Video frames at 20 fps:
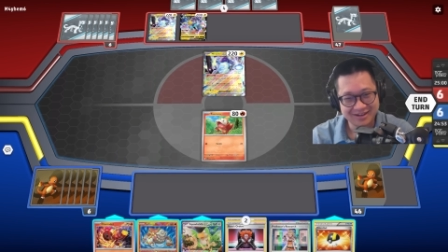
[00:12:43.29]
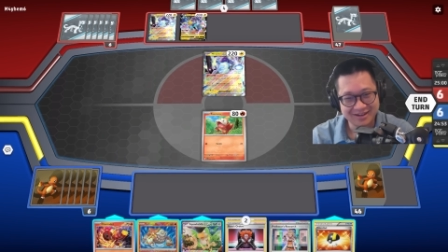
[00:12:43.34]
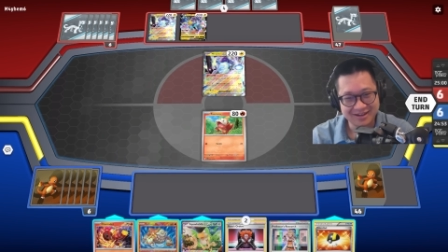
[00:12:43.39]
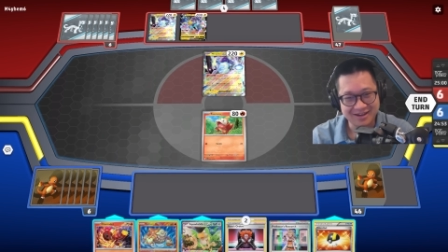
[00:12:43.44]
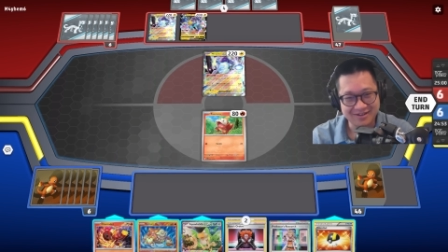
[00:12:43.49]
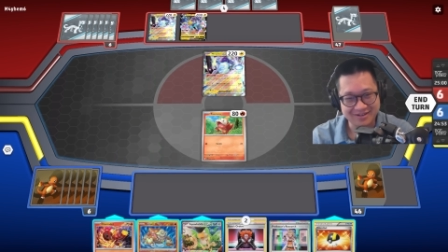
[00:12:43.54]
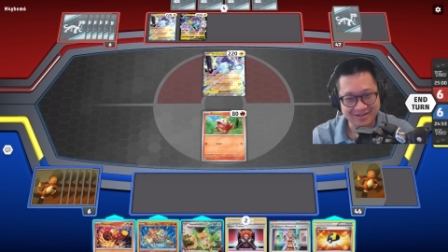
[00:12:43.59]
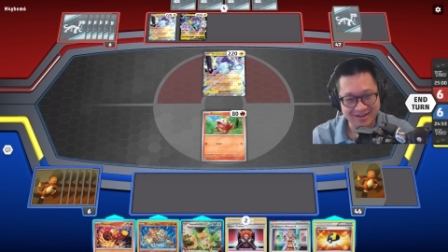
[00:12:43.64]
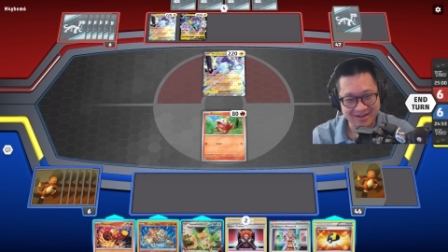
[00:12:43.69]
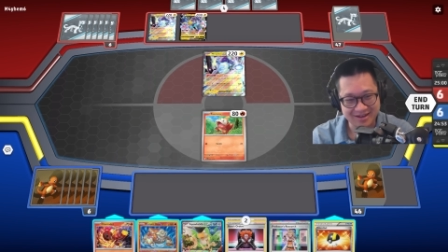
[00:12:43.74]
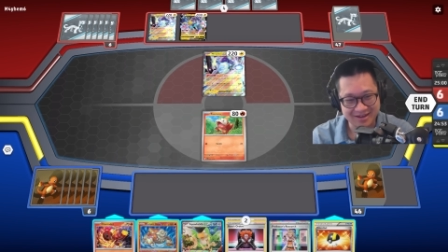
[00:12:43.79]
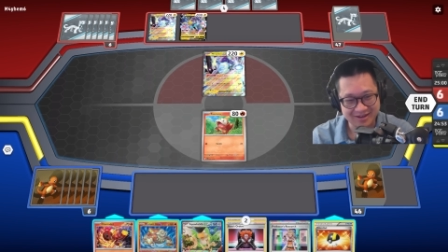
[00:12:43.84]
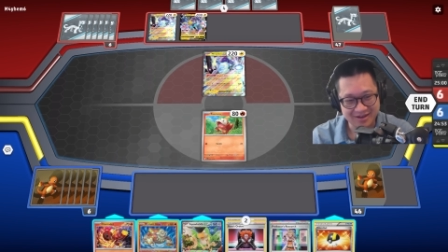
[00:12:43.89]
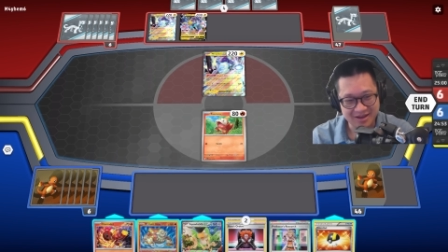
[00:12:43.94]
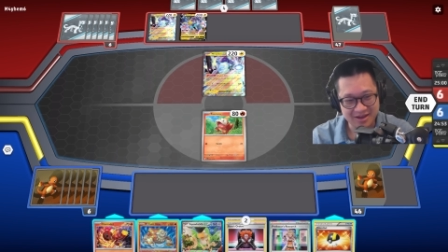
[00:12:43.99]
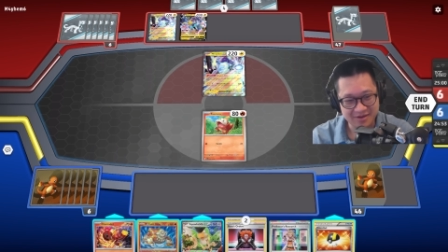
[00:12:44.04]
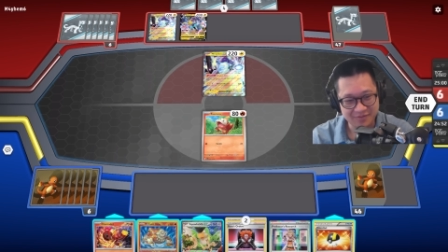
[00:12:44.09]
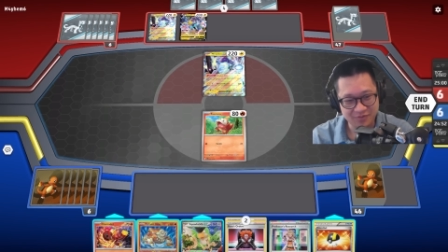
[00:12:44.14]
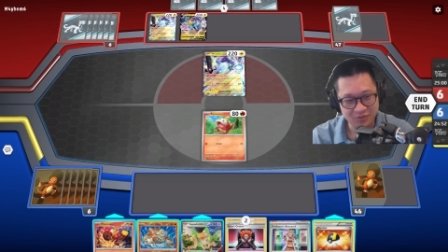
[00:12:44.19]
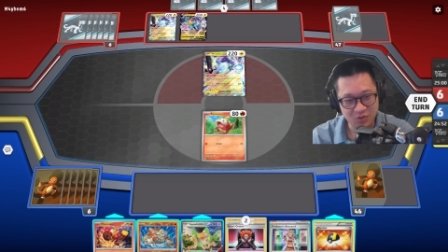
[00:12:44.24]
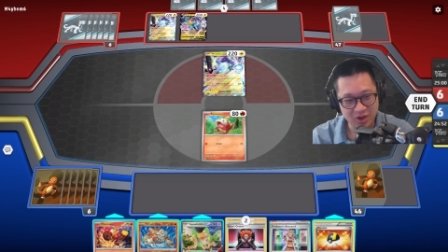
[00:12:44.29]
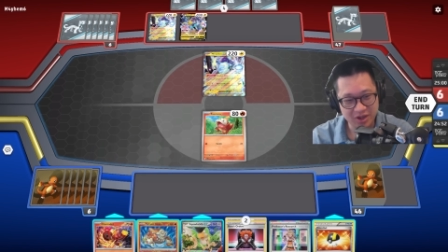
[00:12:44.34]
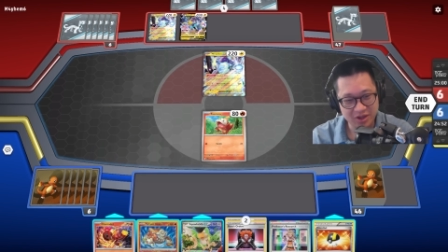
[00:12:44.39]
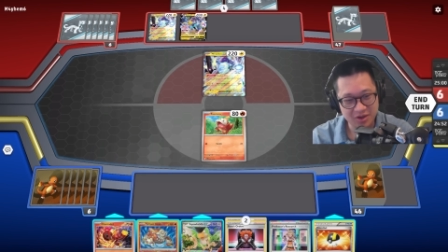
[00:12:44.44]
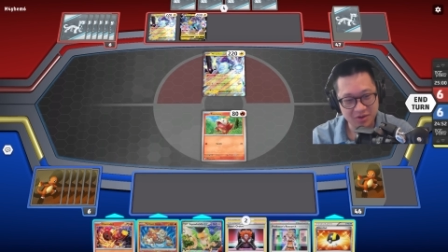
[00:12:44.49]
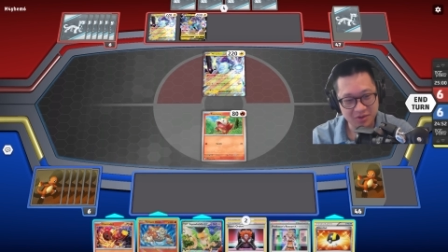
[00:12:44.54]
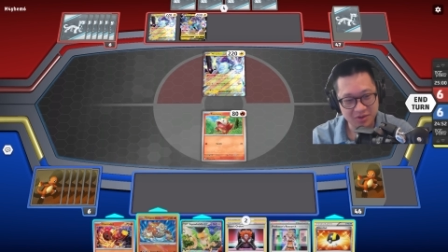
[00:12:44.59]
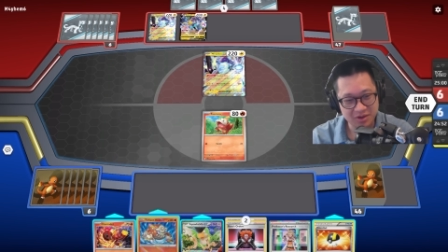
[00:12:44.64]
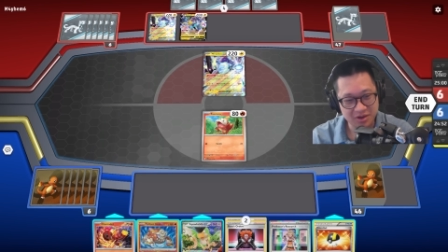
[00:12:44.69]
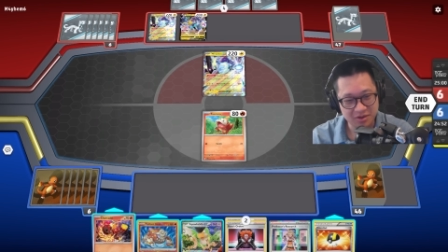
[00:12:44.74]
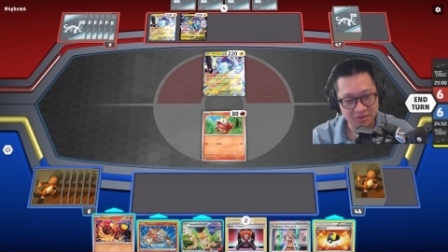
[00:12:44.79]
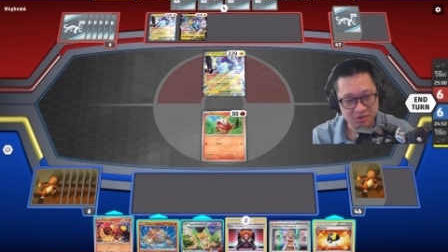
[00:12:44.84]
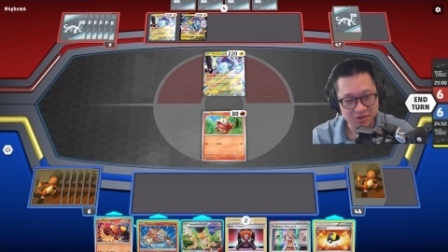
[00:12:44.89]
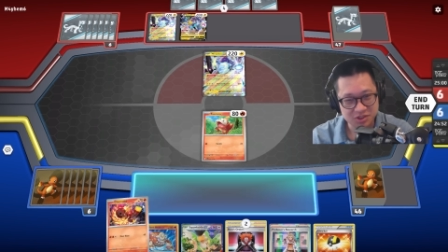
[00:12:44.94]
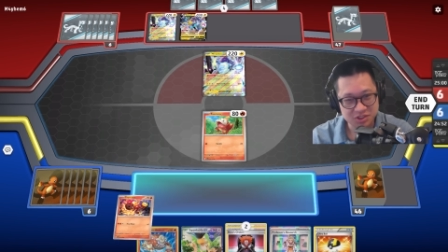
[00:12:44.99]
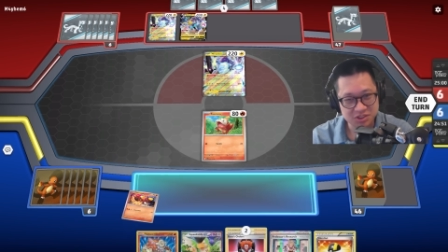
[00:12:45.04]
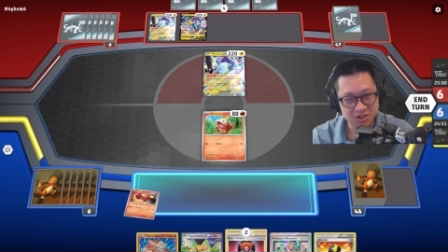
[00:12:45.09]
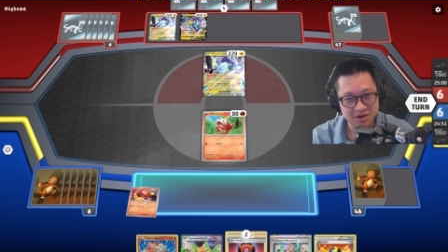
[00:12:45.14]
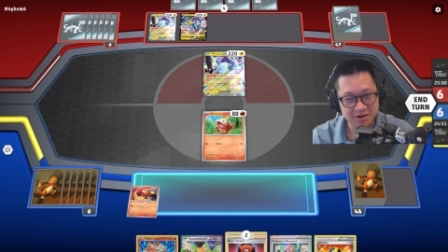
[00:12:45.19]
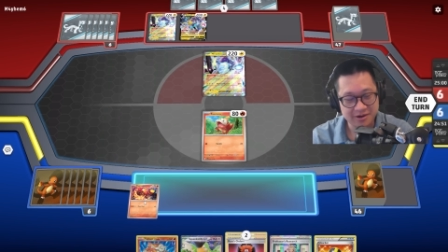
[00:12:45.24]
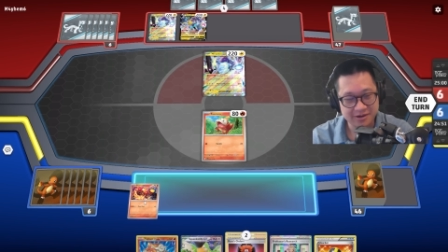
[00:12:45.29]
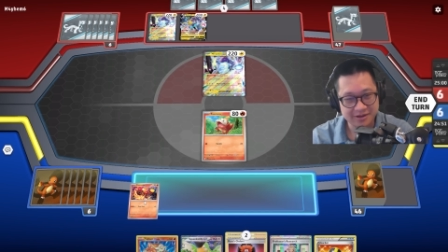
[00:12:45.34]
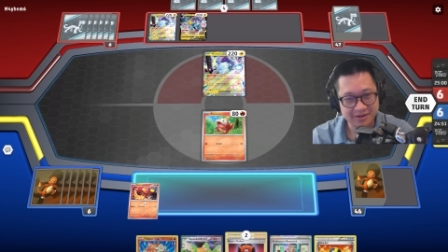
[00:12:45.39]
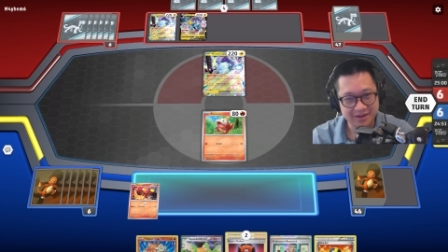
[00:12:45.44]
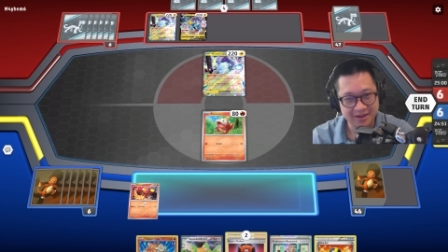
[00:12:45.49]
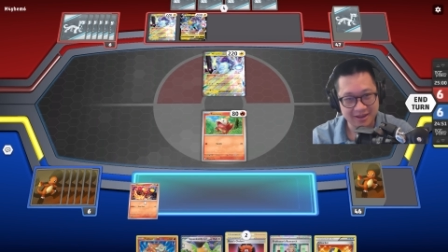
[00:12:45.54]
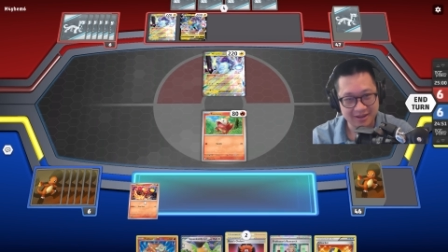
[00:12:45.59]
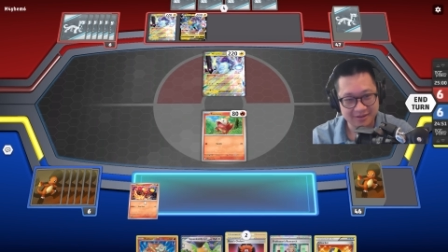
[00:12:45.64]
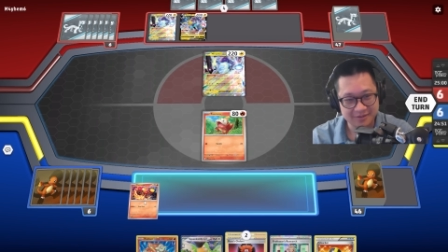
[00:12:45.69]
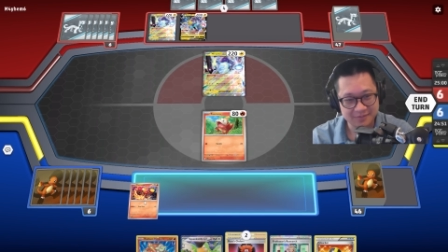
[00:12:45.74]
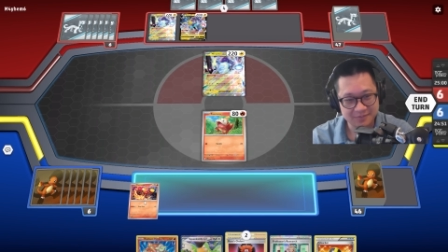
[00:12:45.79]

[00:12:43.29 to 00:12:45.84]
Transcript: Okay, uh, Fuecoco, Charcadet.